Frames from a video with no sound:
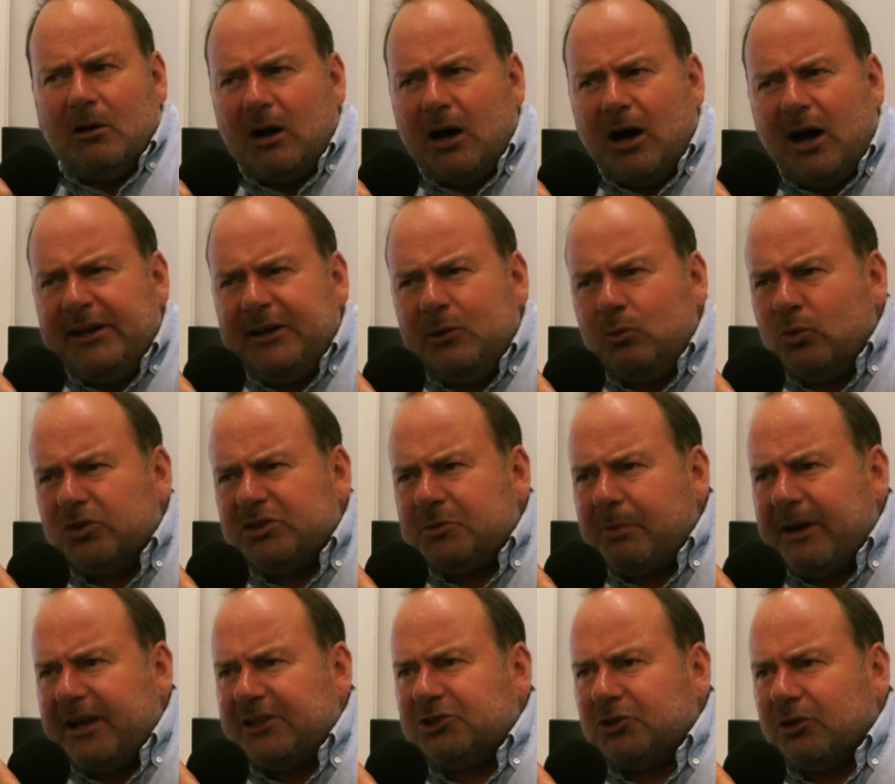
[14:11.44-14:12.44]
I didn't want to
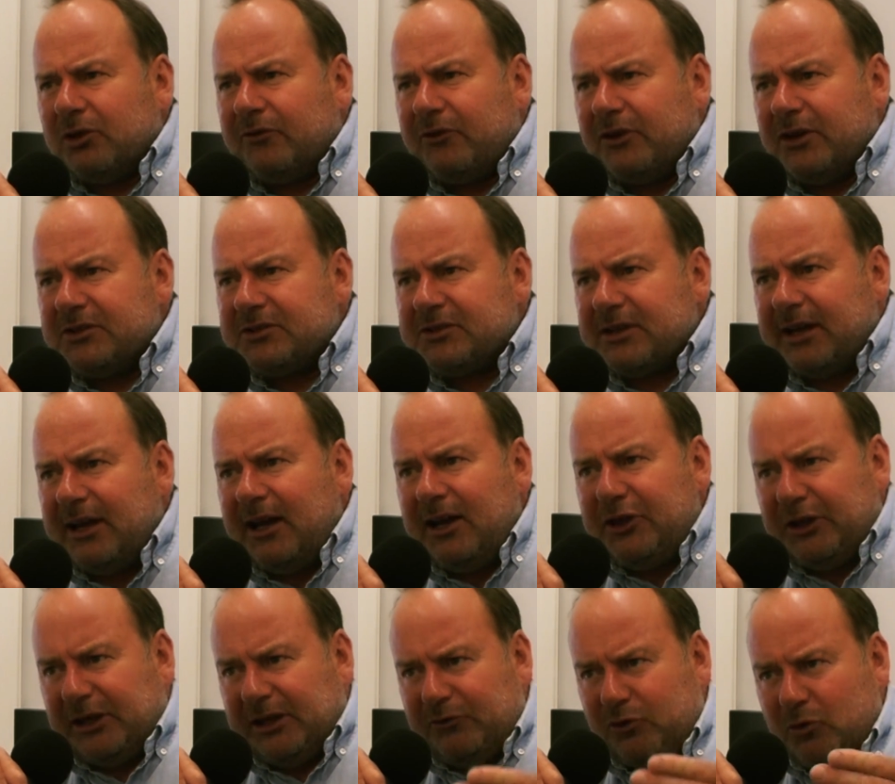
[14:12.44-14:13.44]
patch on the first day. I
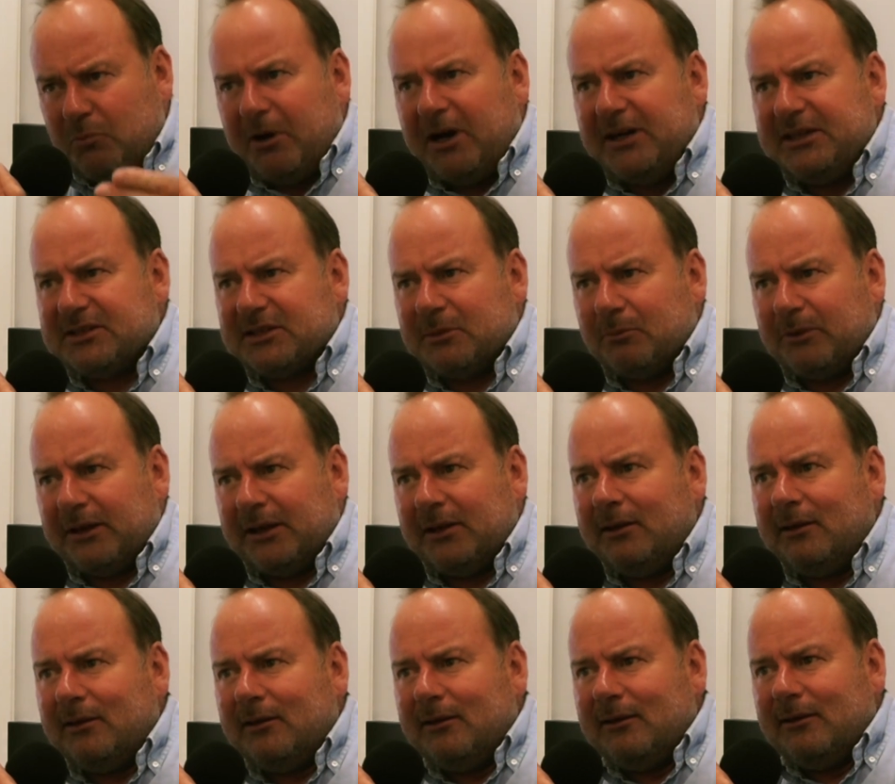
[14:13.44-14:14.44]
think if you buy something,
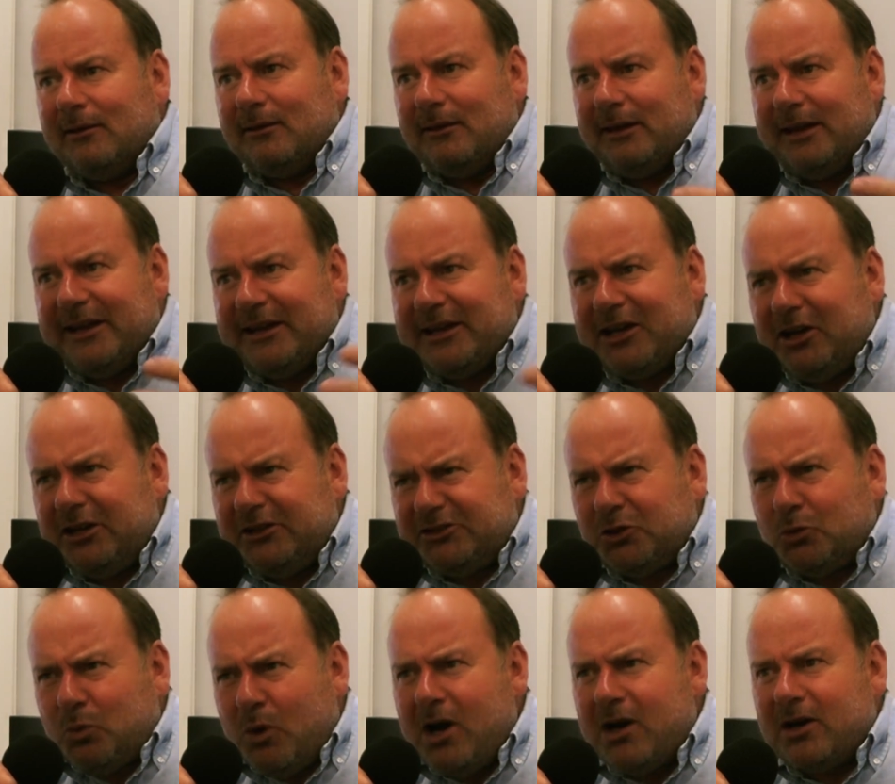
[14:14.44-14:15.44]
it kind of
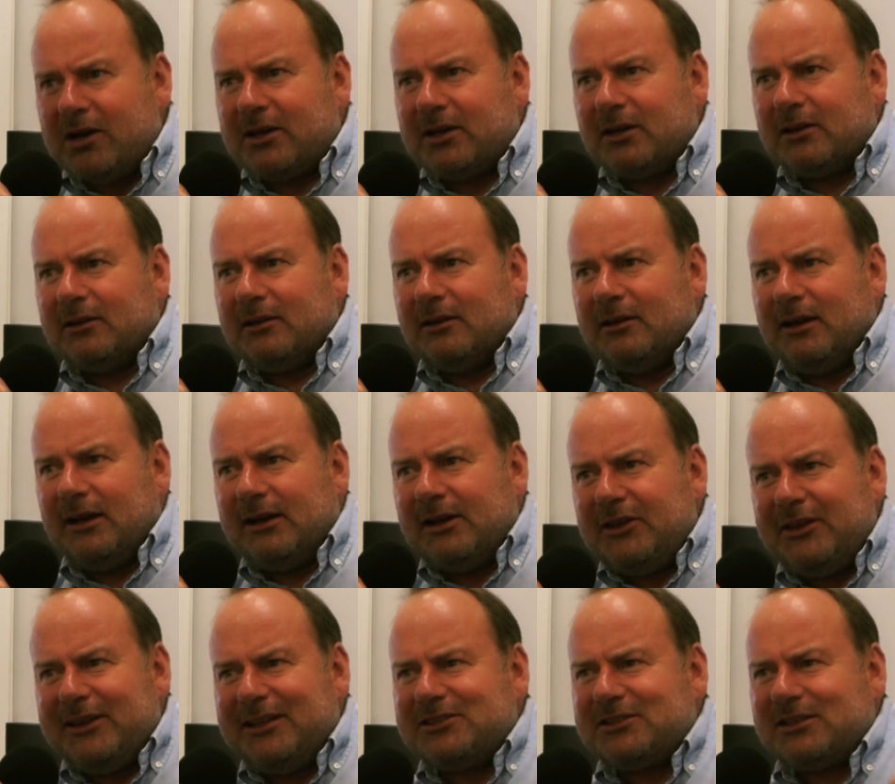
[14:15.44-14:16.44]
should work. And I
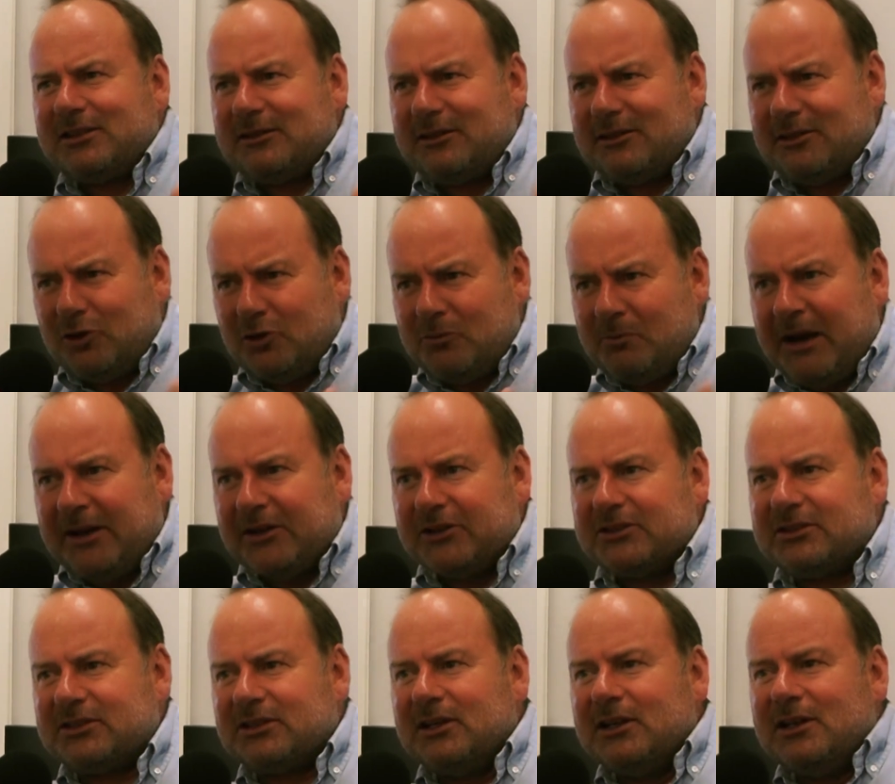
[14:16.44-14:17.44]
think that's good
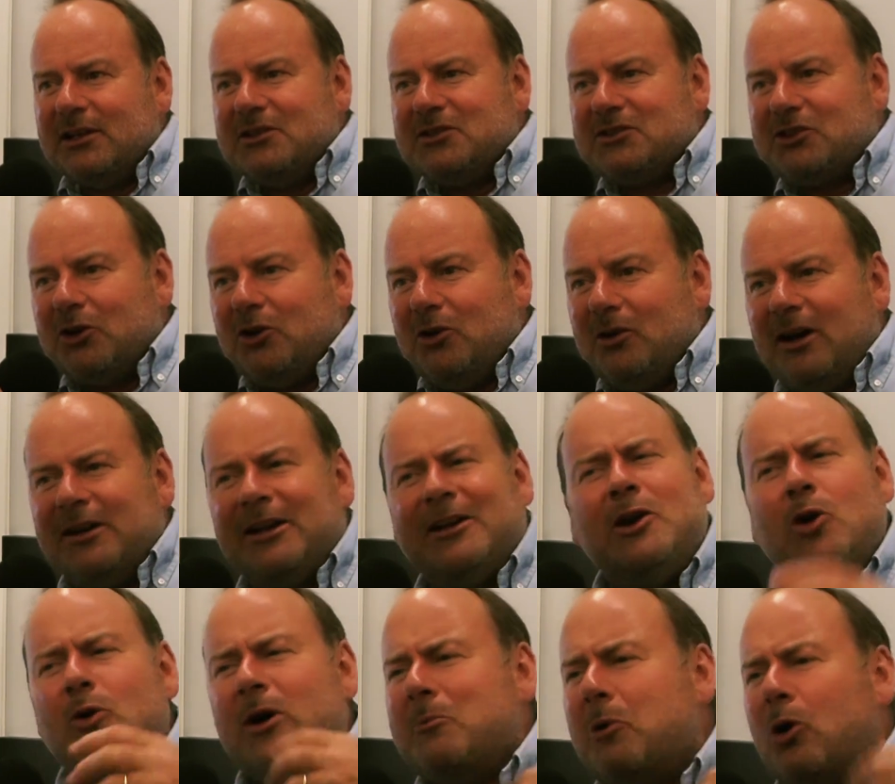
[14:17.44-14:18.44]
manners. So, and I
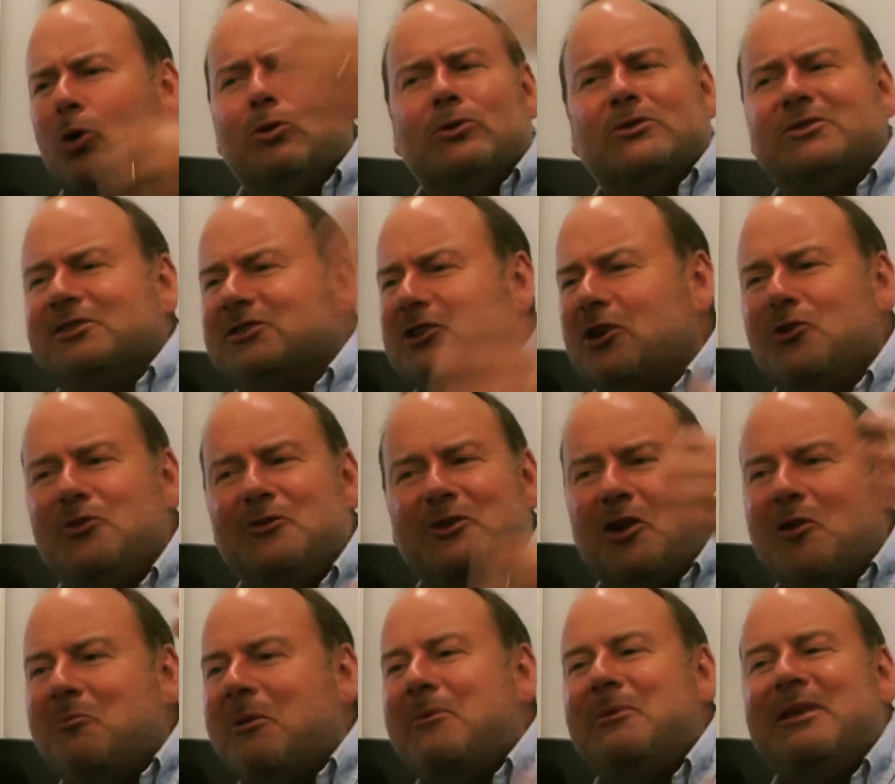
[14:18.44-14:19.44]
know I'm old, so,
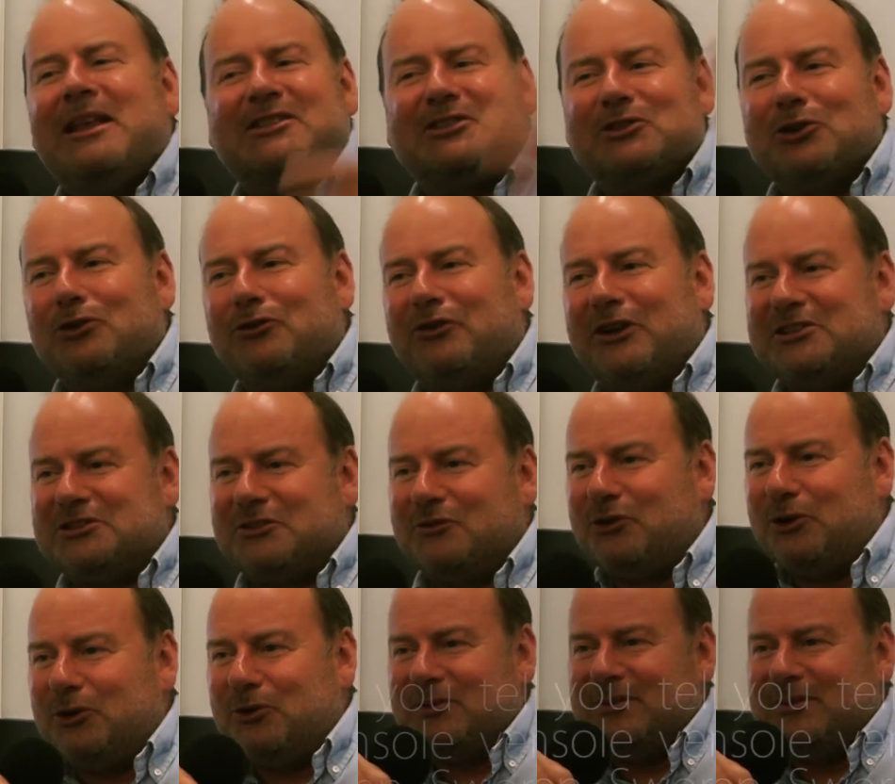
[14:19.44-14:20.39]
maybe that's an old-fashioned view.